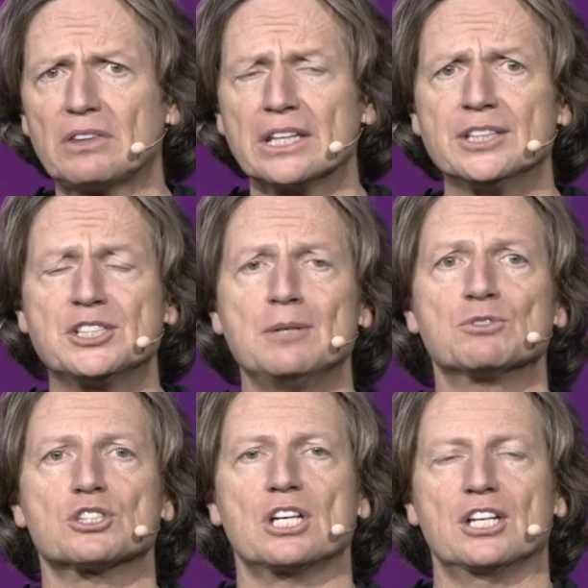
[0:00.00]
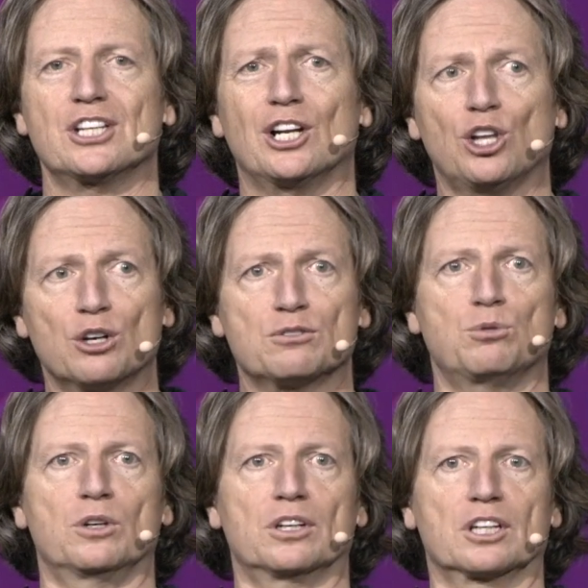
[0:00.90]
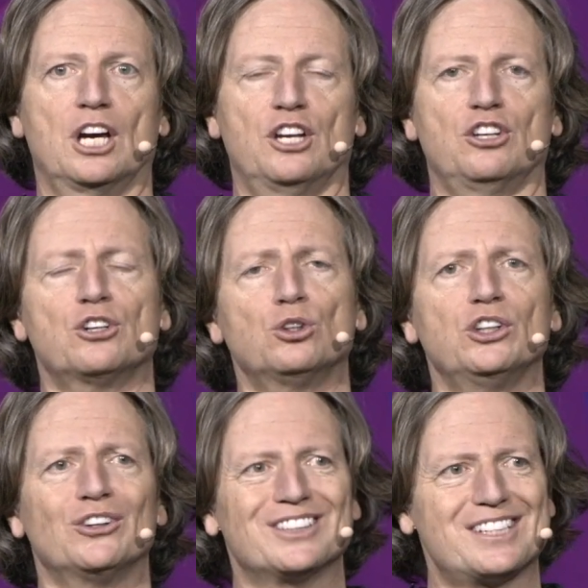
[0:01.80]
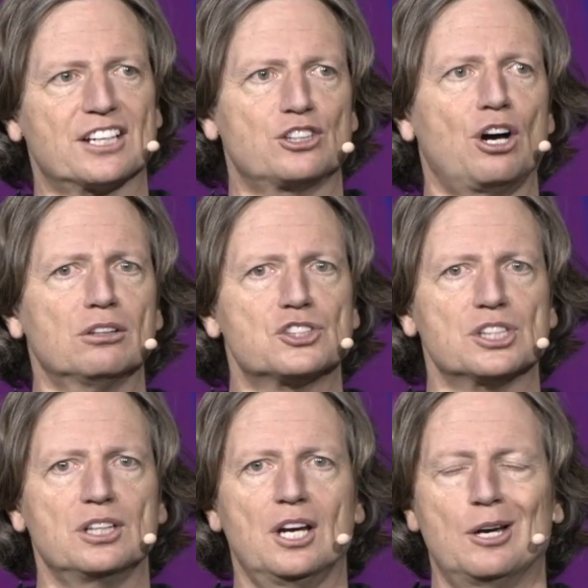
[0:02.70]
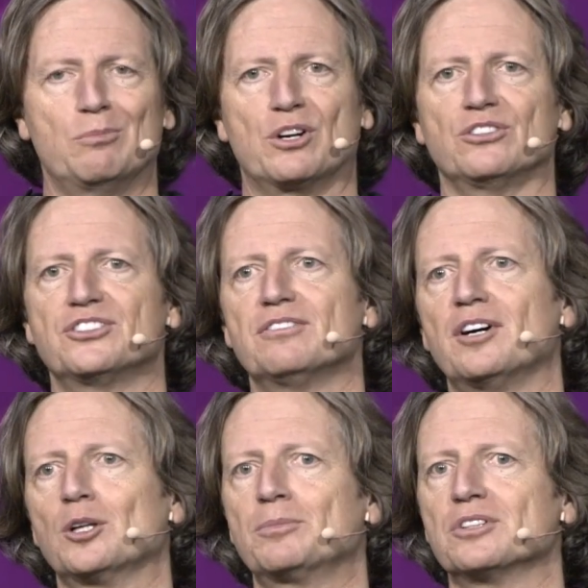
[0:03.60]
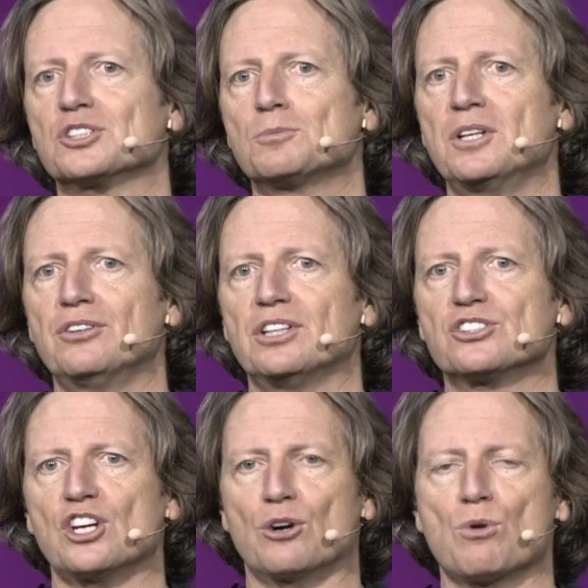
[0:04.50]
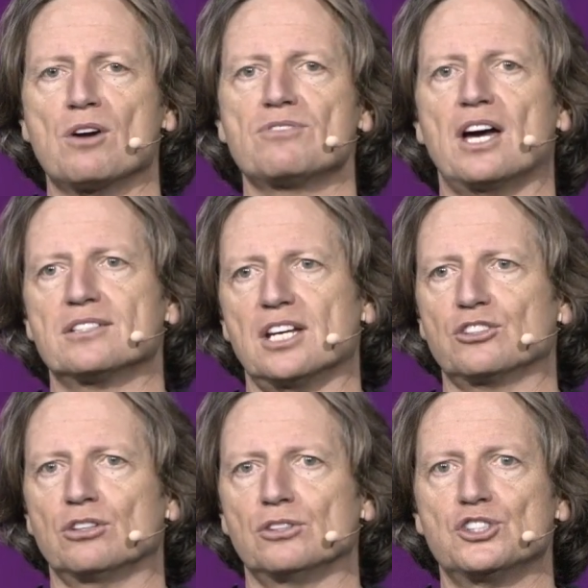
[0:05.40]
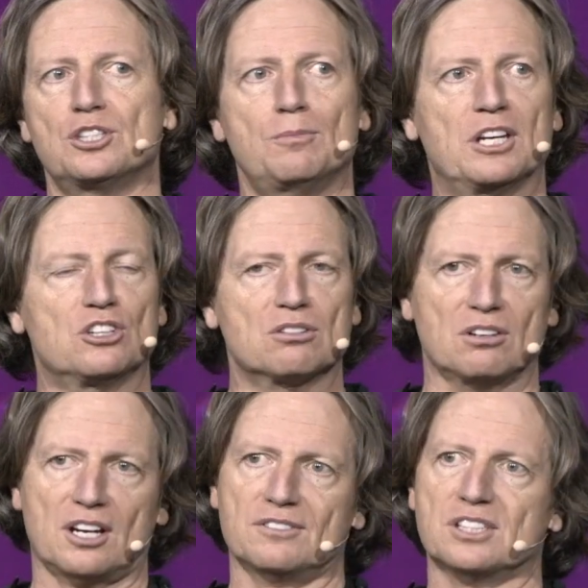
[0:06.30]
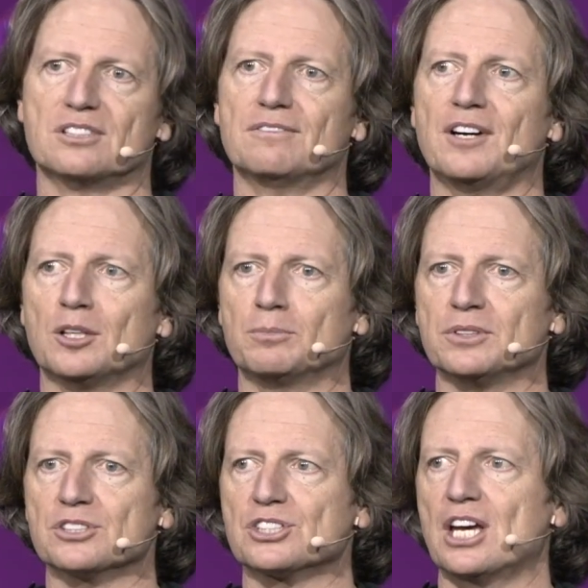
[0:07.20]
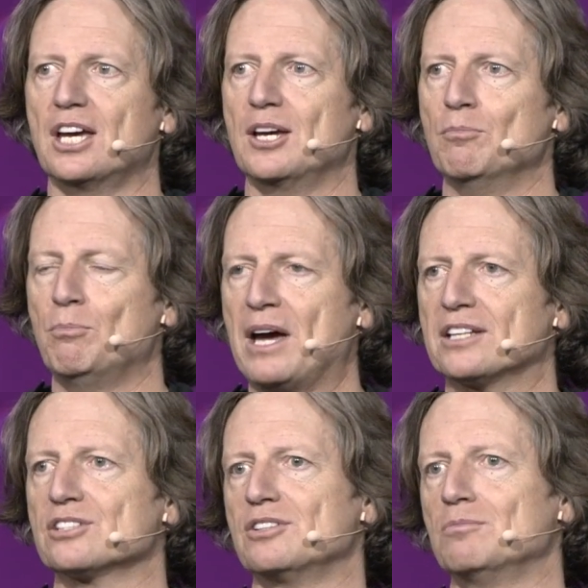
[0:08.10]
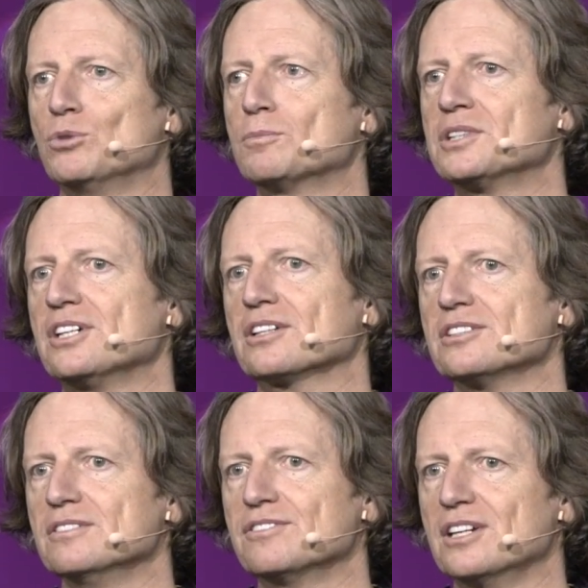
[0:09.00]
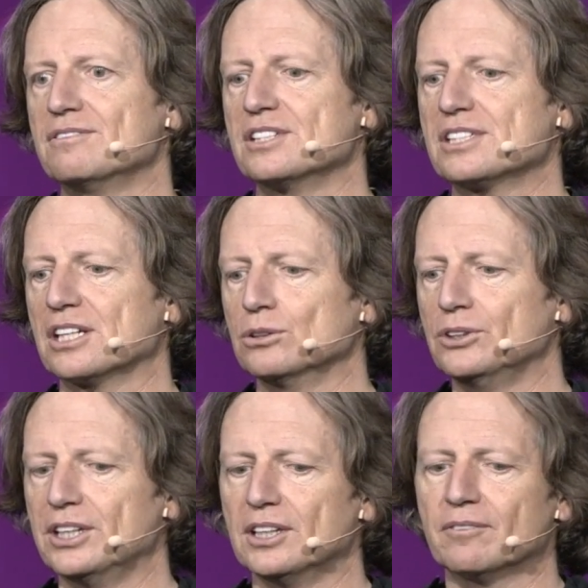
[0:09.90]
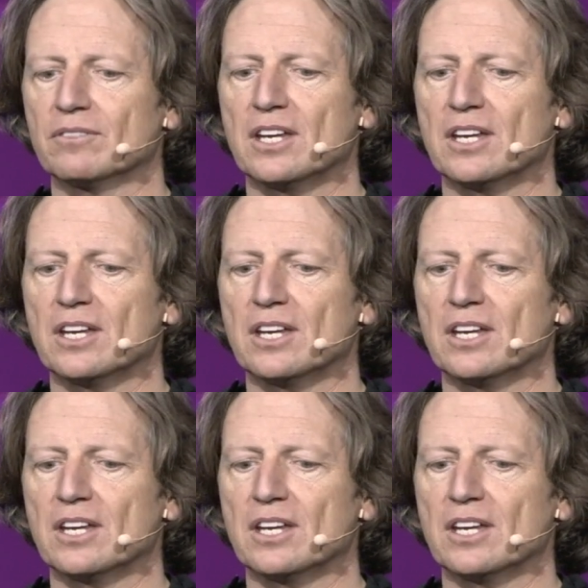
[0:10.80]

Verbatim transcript: And the team's done a lot of work, not only on the technology, but on the developer experience around that technology to make your lives as developers better and more productive every single day.